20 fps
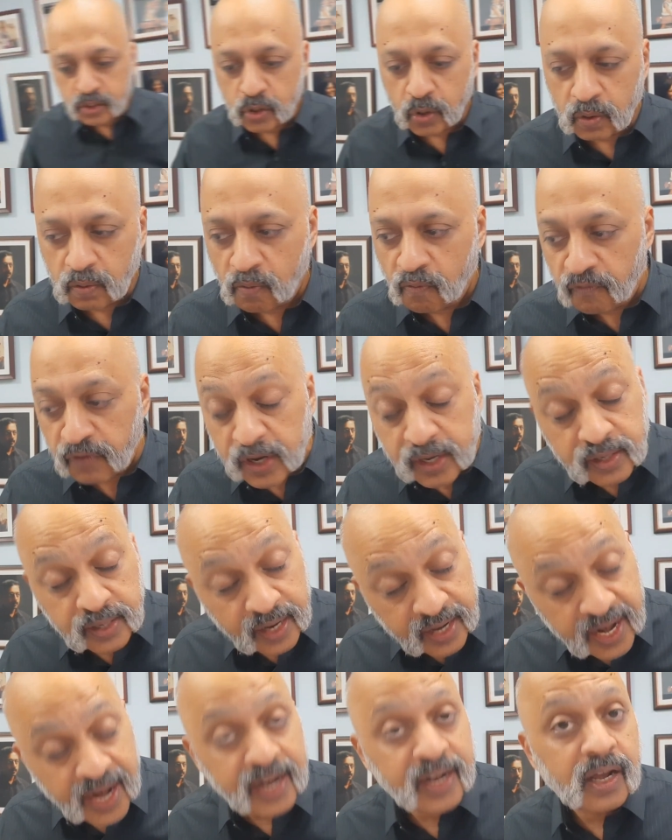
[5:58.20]
So we
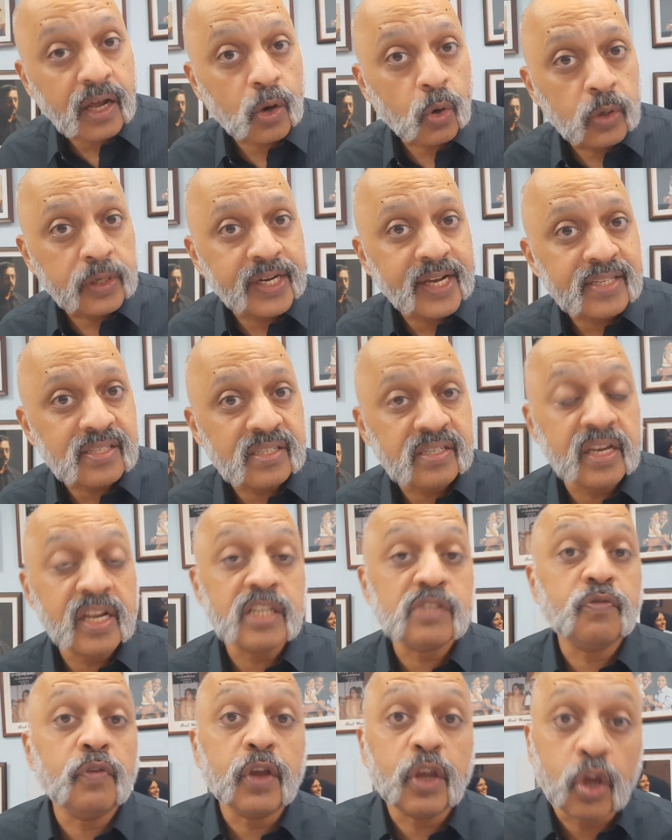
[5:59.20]
create our own test
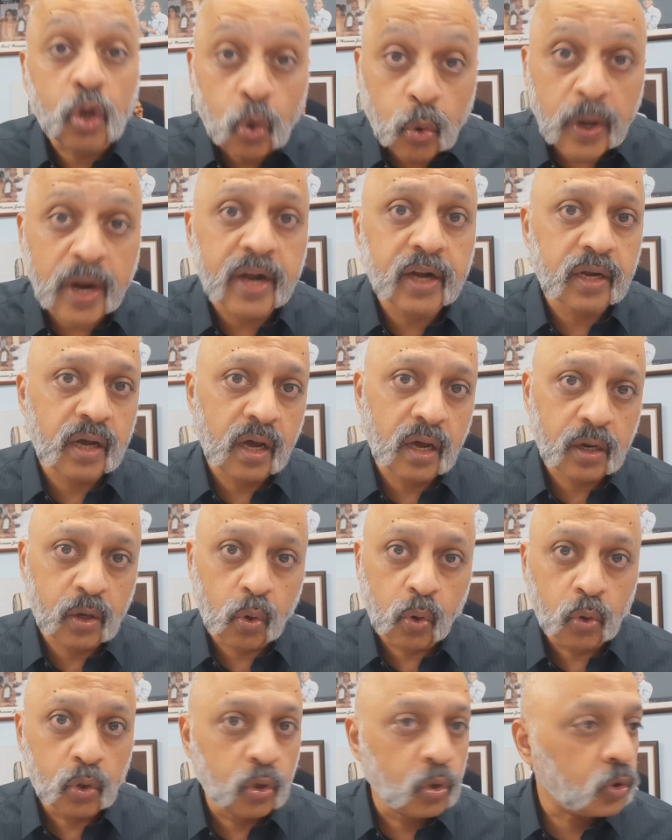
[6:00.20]
series, we curate our
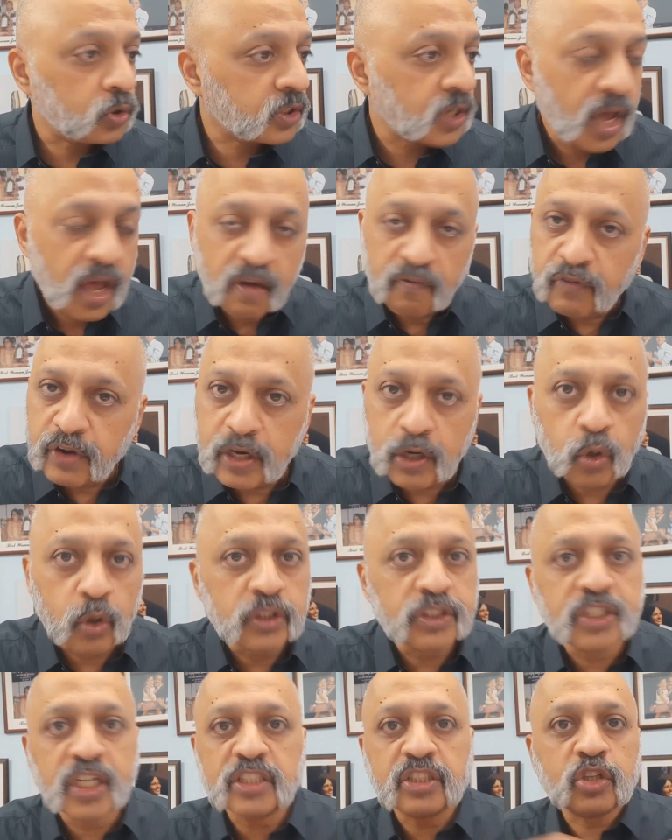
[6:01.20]
own notes. We
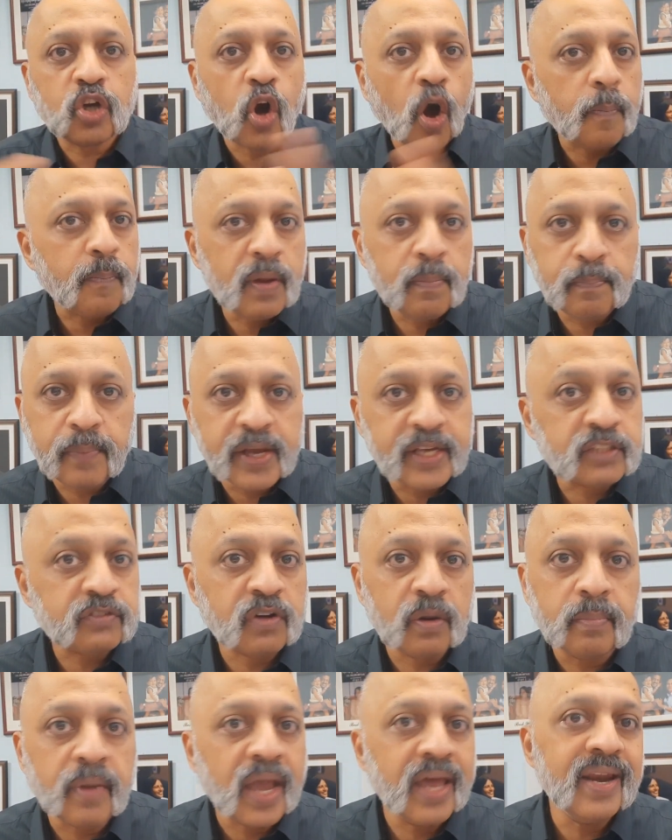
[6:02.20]
don't just copy paste
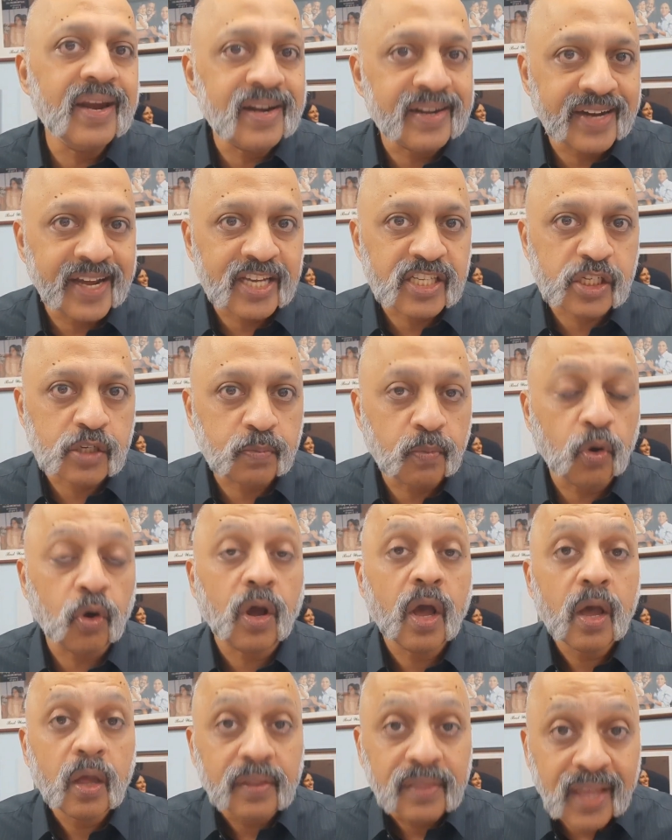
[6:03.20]
from any
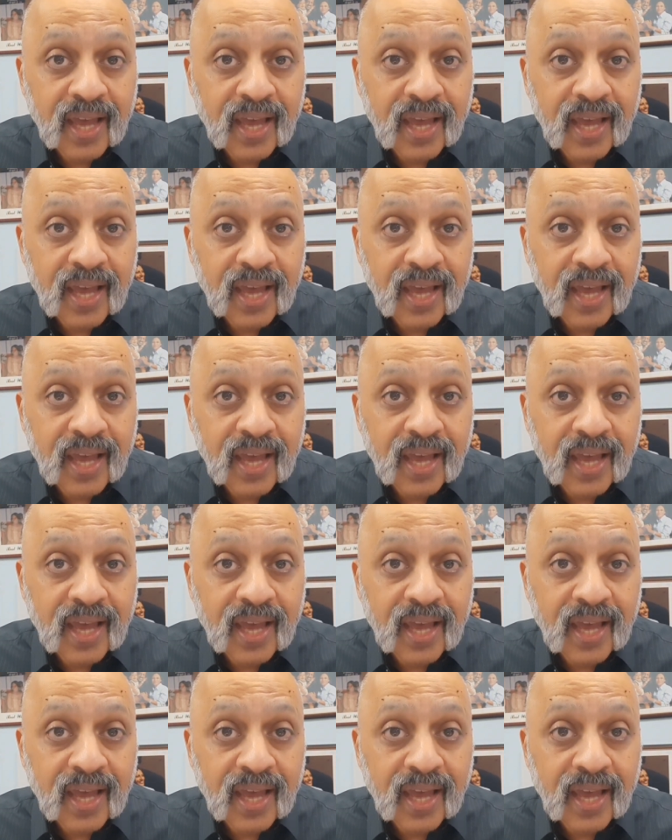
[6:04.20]
textbook.